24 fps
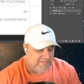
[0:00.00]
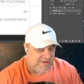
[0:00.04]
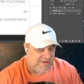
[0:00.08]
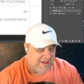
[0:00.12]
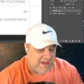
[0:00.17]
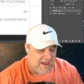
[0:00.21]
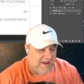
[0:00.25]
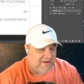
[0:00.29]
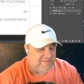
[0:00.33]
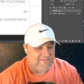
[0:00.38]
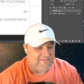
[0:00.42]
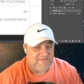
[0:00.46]

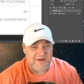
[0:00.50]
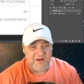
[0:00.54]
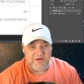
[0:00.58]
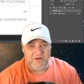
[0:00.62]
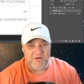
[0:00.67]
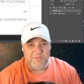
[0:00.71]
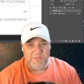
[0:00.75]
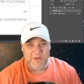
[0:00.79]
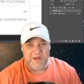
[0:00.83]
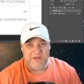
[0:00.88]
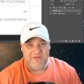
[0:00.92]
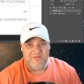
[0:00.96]
can
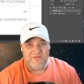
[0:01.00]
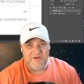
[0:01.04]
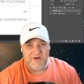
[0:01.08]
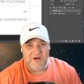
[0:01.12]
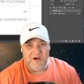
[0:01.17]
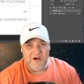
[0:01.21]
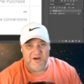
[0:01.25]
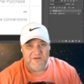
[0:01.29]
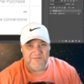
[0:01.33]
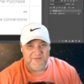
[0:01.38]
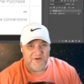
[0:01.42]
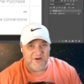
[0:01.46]
vary based on
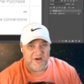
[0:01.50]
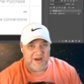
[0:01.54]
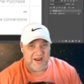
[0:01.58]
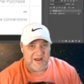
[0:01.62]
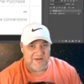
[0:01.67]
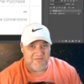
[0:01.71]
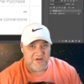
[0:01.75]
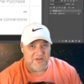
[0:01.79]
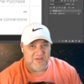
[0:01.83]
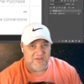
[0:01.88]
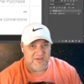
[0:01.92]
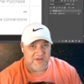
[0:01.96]
offer and
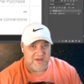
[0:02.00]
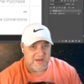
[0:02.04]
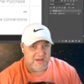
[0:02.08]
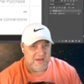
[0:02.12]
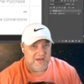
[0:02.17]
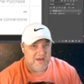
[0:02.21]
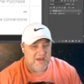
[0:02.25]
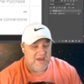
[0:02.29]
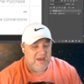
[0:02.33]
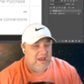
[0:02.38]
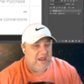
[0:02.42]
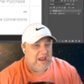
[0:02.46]
everything,
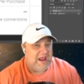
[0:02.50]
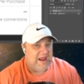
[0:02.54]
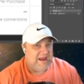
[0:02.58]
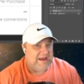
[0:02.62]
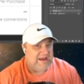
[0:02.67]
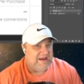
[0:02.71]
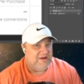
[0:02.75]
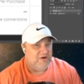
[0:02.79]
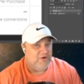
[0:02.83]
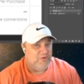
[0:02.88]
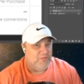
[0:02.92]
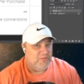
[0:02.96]
and
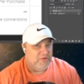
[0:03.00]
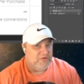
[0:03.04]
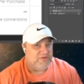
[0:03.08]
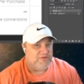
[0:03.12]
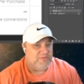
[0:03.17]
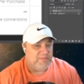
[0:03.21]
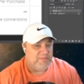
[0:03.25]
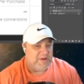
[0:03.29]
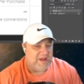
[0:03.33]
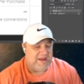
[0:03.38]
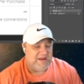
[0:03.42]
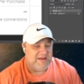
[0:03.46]
it almost
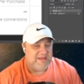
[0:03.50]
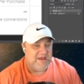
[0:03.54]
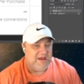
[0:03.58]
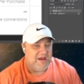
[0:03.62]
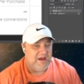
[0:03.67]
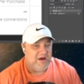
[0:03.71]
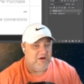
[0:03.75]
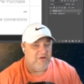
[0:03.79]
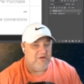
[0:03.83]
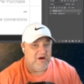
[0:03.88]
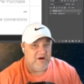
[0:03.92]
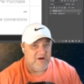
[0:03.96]
depends
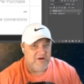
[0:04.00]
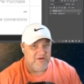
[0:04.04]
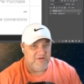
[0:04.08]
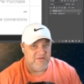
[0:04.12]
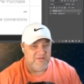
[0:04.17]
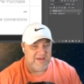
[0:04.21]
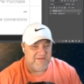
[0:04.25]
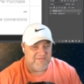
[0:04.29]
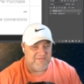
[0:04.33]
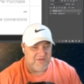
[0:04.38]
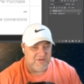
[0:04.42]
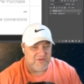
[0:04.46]
how hard
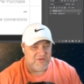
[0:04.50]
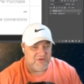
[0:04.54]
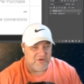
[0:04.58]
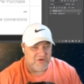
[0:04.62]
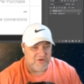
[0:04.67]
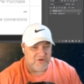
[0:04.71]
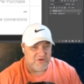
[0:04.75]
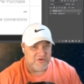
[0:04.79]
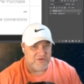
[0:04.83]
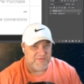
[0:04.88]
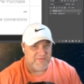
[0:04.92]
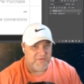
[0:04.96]
they have to
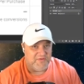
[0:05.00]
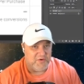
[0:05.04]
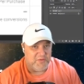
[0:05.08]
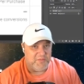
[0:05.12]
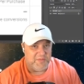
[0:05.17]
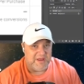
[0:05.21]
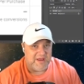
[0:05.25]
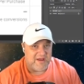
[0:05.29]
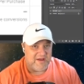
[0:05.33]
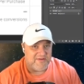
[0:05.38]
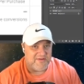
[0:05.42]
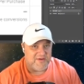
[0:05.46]
search for.
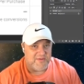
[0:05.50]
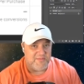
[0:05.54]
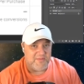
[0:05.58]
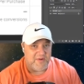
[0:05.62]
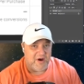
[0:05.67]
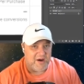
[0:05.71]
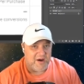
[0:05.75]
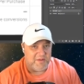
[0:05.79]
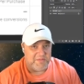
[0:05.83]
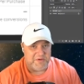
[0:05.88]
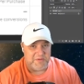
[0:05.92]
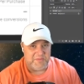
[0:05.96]
Because I'm
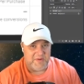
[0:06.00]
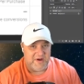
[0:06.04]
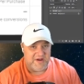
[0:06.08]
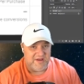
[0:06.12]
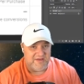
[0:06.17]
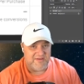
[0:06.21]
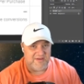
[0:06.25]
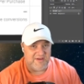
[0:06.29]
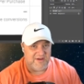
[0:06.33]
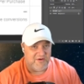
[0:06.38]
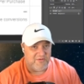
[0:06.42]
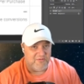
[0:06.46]

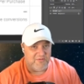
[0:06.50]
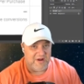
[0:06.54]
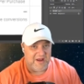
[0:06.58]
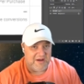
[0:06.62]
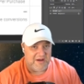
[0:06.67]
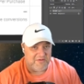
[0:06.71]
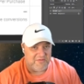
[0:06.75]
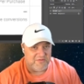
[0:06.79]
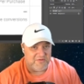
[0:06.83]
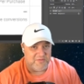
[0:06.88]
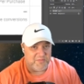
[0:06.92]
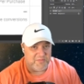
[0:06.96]
optimizing
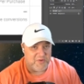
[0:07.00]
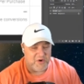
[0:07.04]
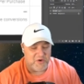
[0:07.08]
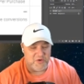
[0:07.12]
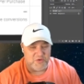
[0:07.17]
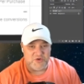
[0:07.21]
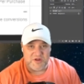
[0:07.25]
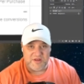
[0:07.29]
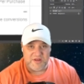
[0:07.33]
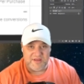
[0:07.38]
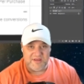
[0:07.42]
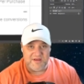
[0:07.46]
around
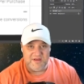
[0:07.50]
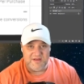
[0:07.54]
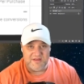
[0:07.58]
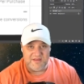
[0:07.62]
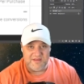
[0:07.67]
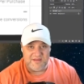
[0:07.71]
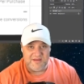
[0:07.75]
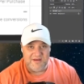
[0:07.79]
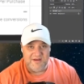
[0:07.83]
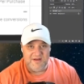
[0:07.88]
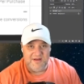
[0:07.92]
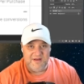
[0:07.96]

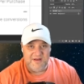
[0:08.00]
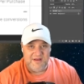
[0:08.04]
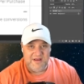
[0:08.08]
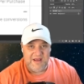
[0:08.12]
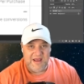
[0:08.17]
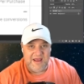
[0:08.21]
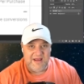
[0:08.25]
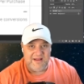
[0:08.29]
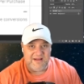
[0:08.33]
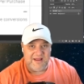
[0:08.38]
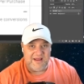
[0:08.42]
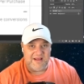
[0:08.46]
purchases,
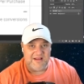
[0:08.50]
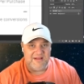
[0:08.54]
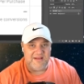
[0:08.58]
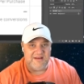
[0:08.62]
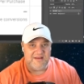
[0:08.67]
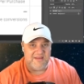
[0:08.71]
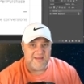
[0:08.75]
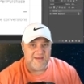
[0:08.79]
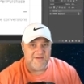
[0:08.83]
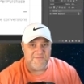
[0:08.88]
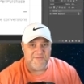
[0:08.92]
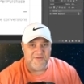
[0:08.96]
it, like,
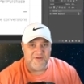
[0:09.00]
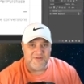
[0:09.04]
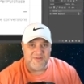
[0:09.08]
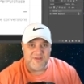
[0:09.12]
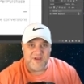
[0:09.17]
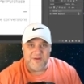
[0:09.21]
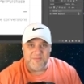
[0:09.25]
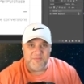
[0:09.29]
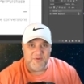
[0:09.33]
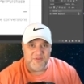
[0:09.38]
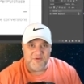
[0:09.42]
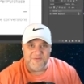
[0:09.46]
let's say for
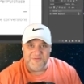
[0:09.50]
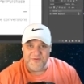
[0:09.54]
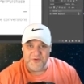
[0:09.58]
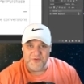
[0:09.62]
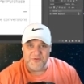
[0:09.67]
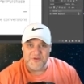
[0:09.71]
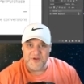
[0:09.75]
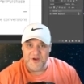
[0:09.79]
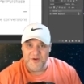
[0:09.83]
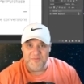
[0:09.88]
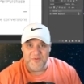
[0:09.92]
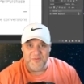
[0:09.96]
example the
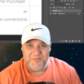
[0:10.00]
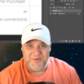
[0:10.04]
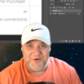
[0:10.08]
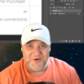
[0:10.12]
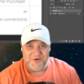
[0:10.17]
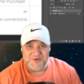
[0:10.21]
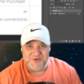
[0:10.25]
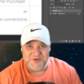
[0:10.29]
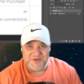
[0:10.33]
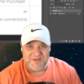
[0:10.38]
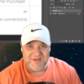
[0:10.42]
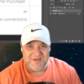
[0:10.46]
first couple
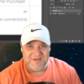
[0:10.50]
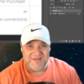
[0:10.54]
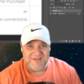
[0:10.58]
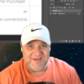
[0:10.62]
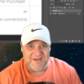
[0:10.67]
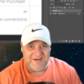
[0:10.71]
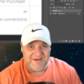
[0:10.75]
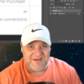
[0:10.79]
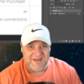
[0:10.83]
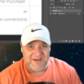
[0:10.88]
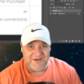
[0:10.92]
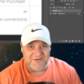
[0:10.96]
purchases
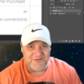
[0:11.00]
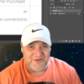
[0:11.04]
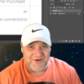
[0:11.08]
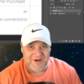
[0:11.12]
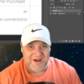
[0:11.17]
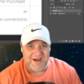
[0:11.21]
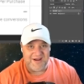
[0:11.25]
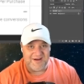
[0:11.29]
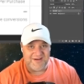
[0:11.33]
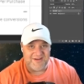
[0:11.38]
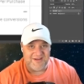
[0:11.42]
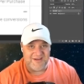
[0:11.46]
didn't get
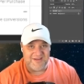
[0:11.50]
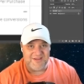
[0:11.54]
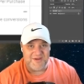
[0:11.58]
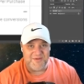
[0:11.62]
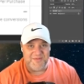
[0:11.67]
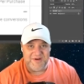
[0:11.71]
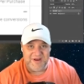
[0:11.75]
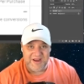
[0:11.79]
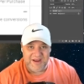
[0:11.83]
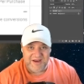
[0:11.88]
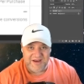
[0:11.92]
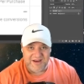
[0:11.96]
tracked because I'm
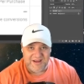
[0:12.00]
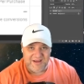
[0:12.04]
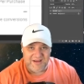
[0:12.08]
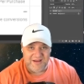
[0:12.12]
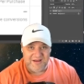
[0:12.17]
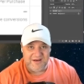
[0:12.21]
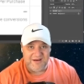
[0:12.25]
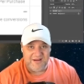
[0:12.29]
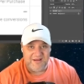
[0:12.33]
an idiot,